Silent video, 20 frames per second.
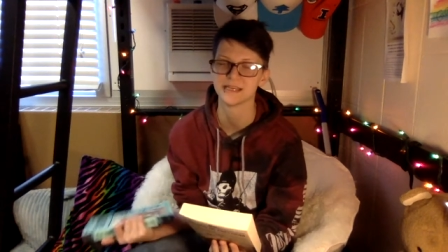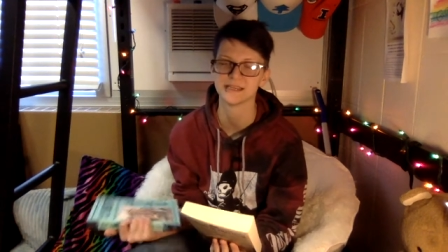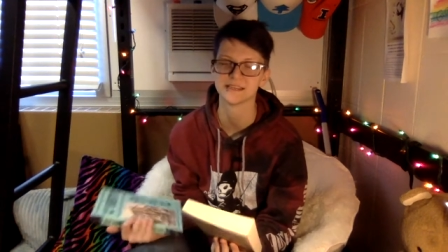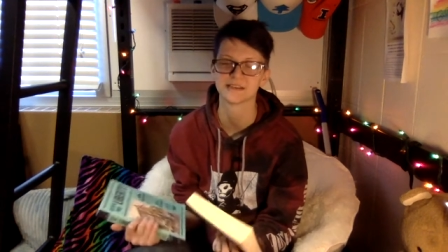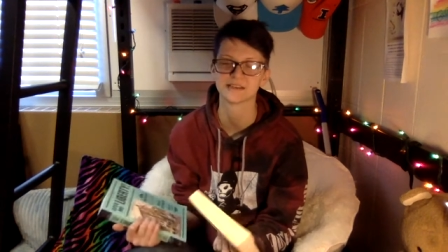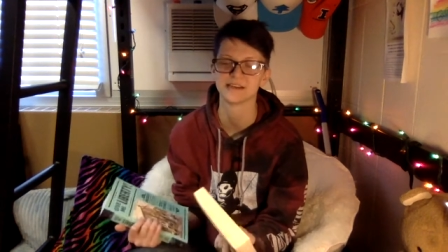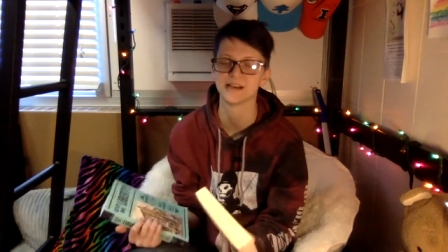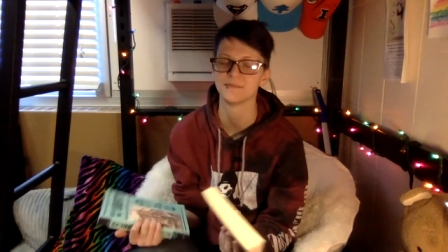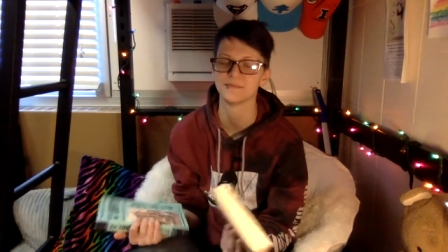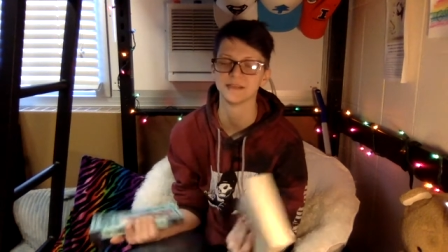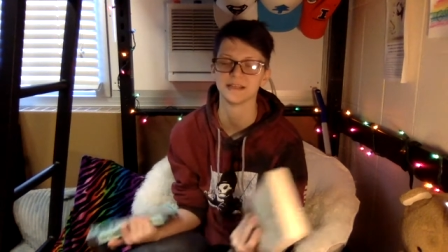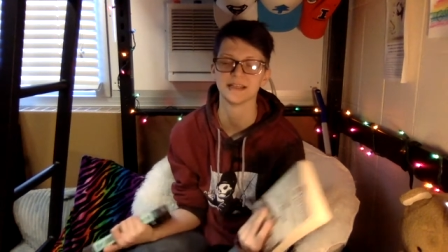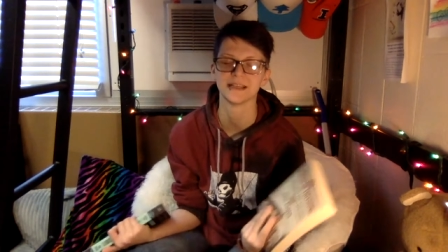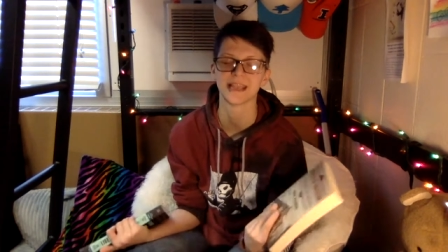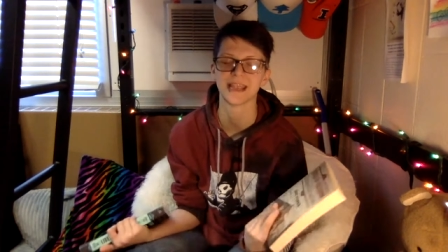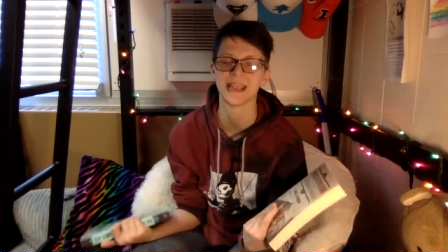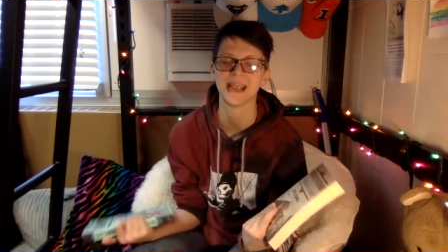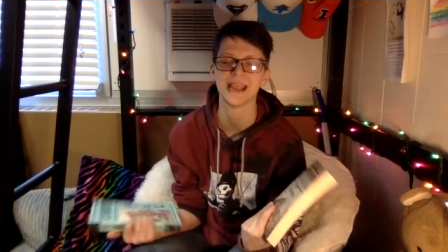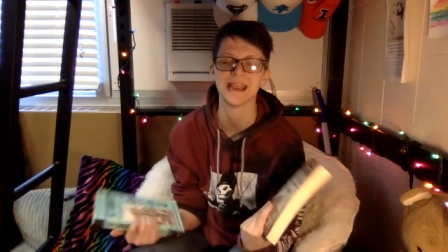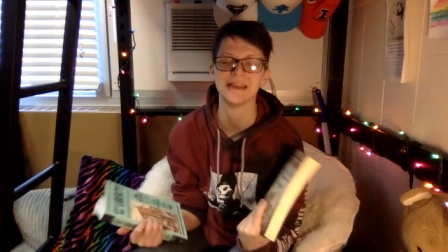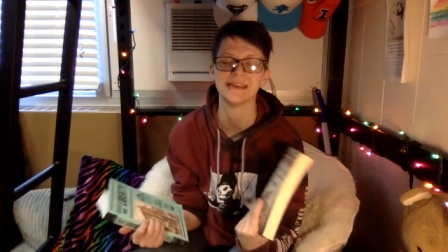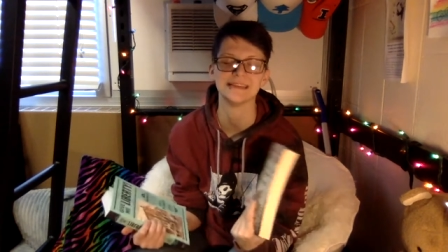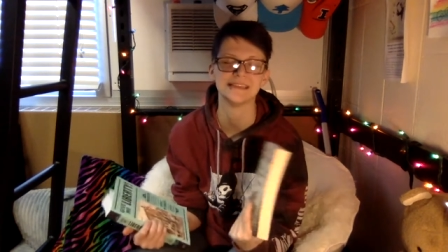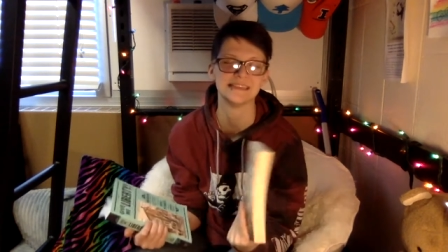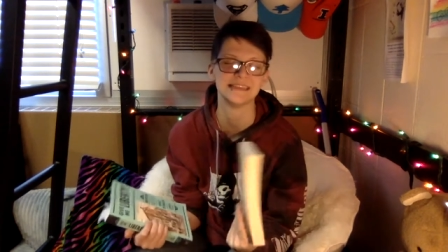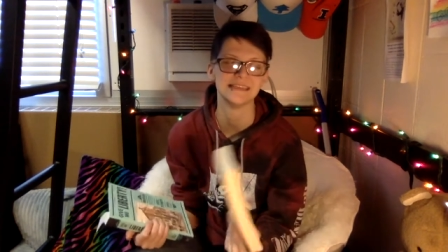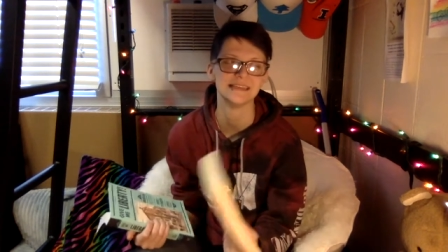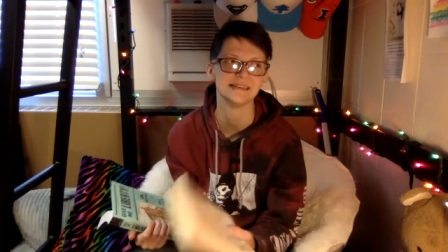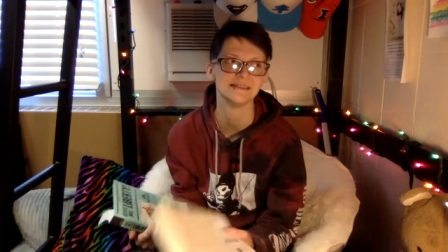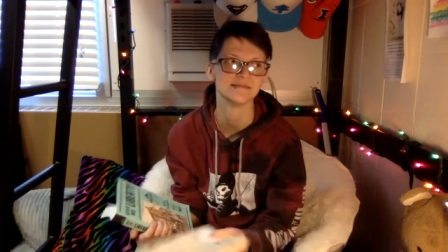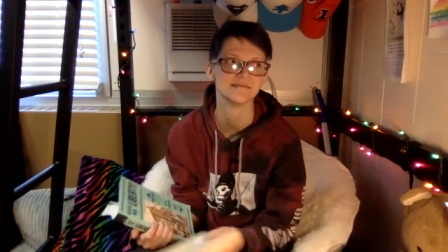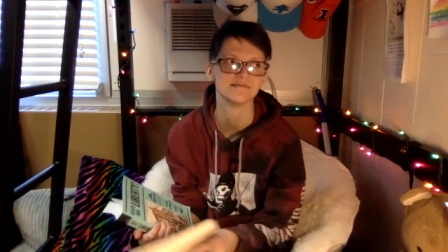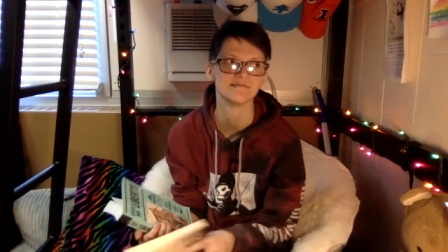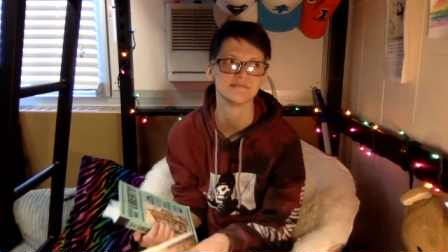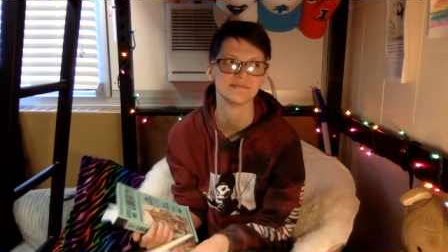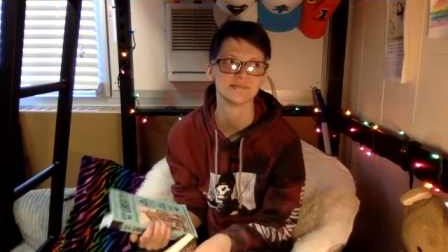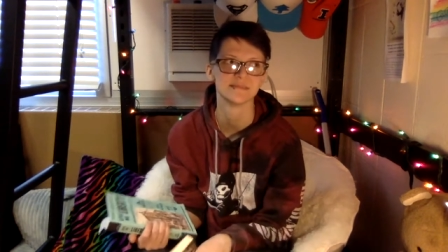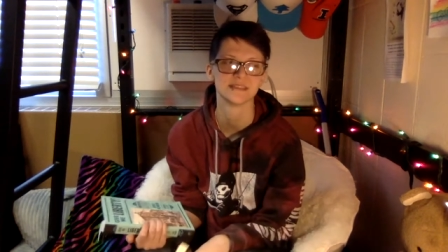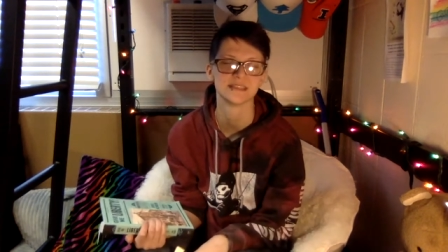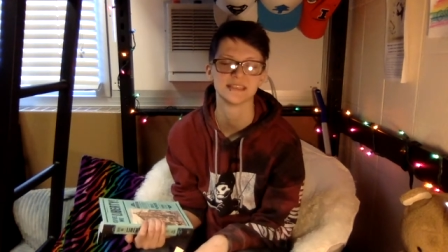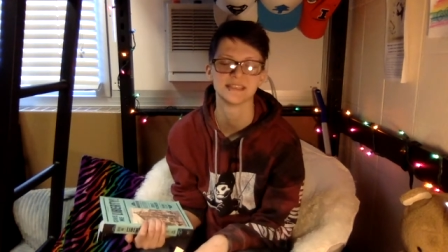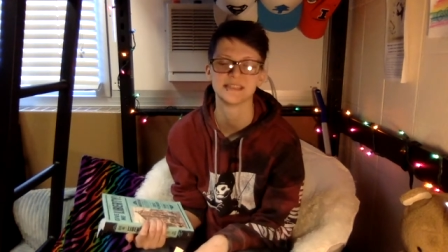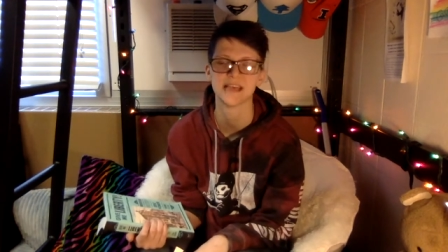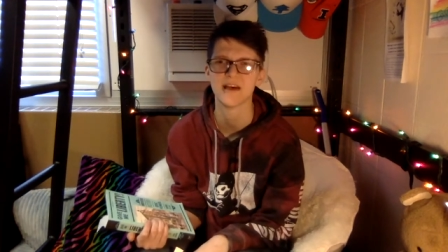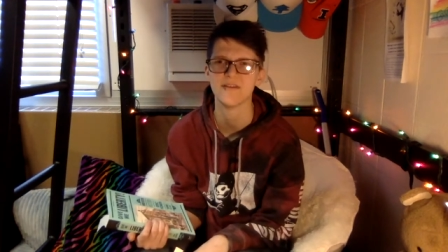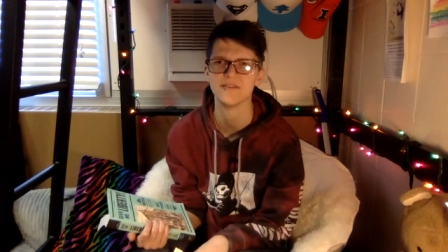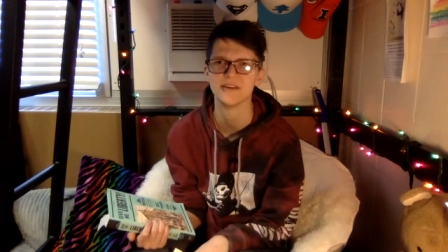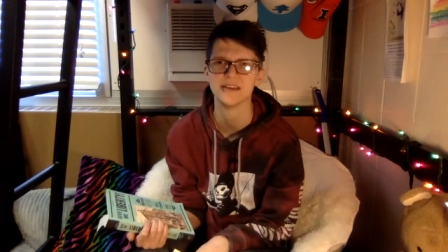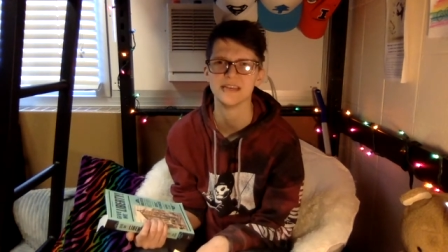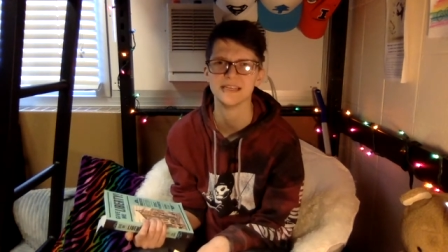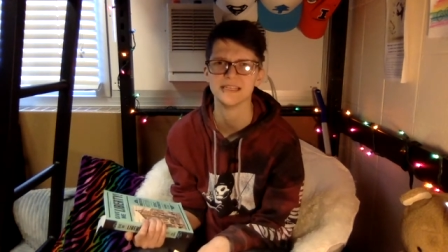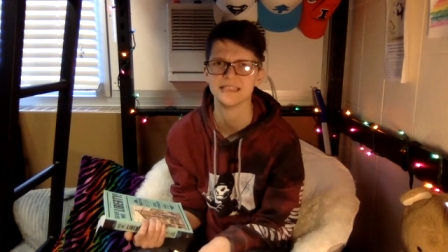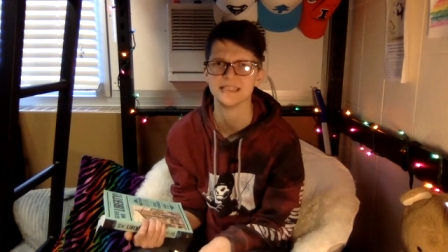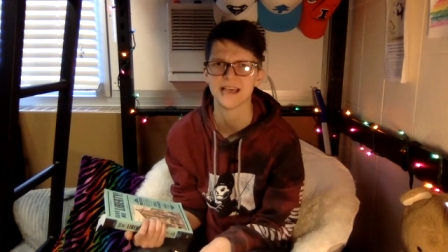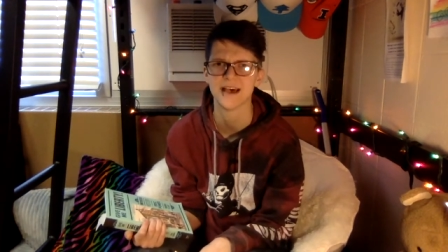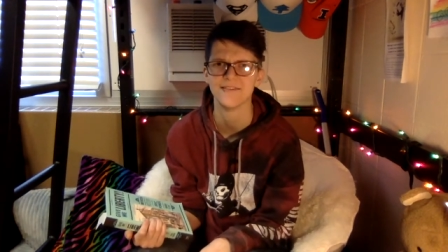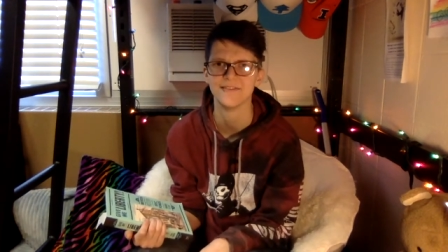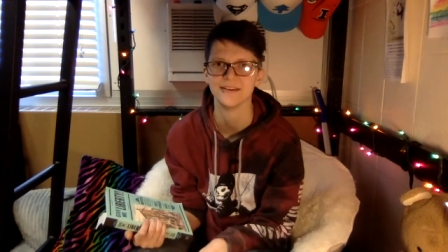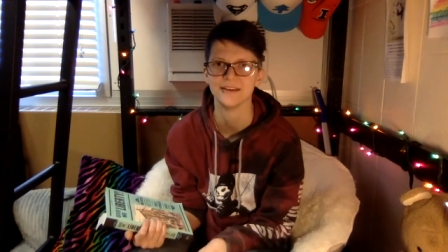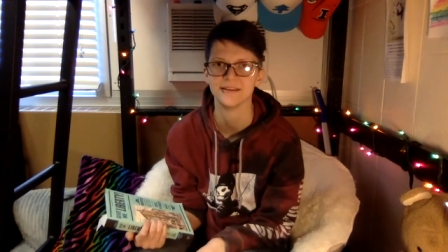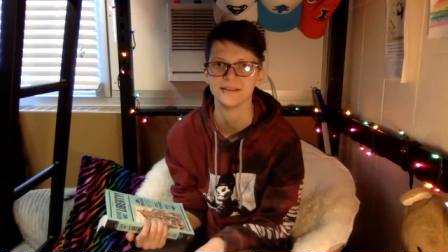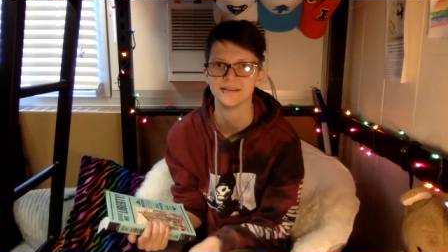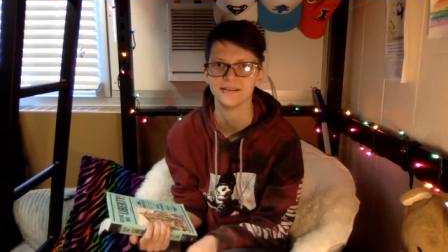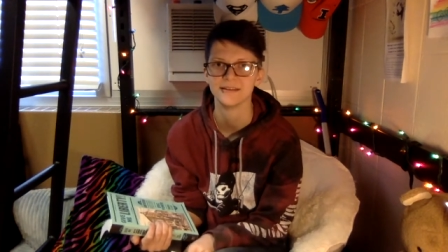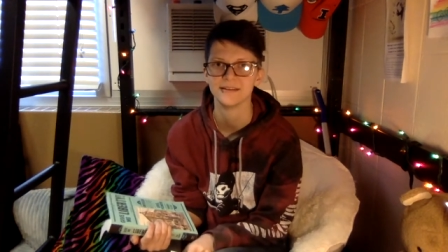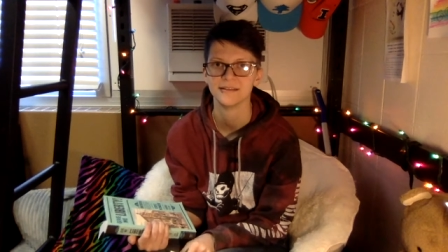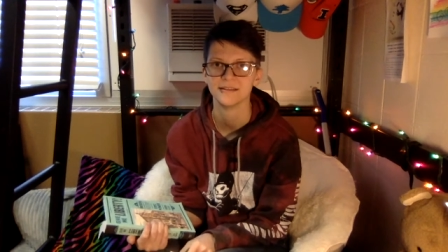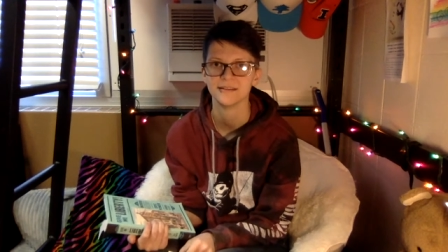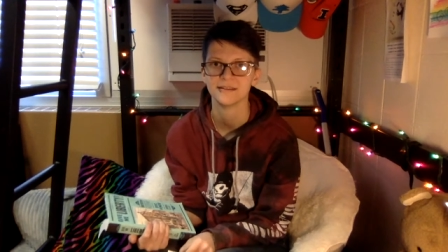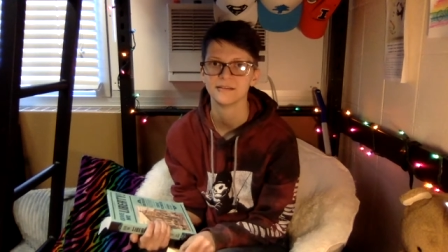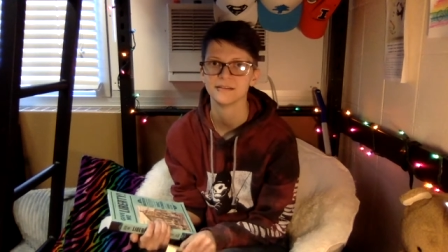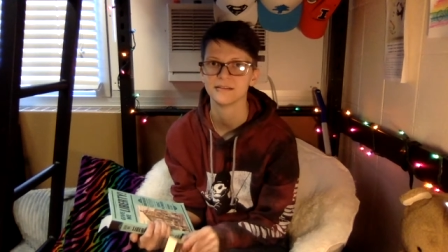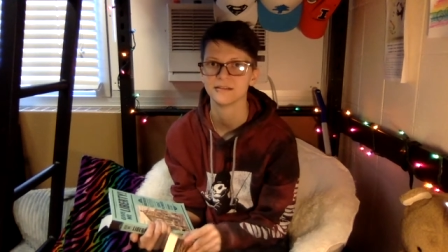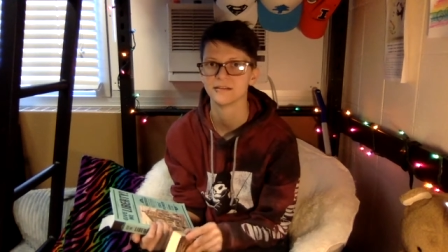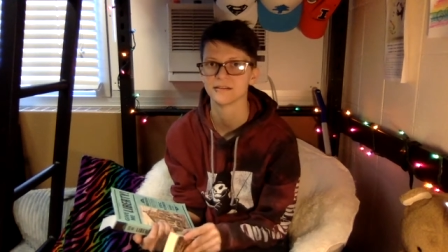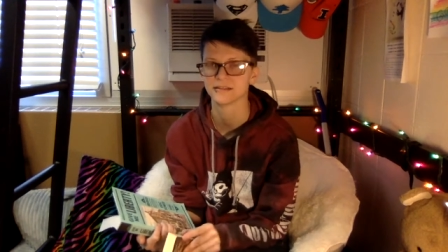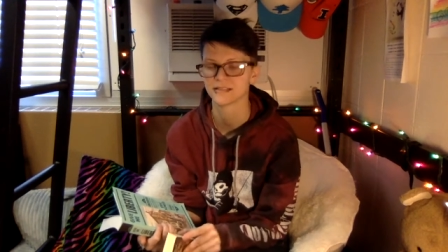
history up to like 1877 or